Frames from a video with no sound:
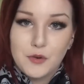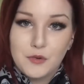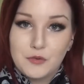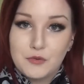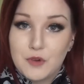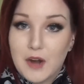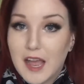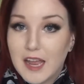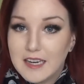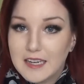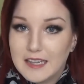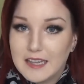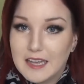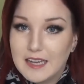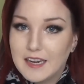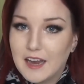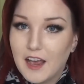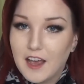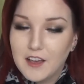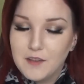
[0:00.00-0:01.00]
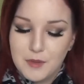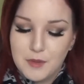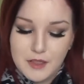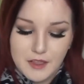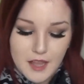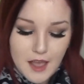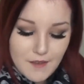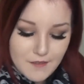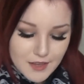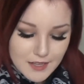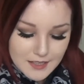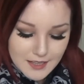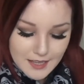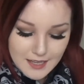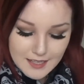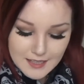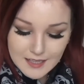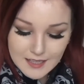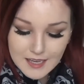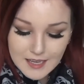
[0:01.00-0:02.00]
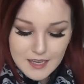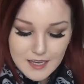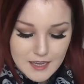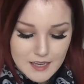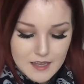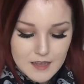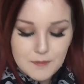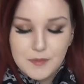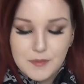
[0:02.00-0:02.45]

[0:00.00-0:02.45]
red that I've been loving lately,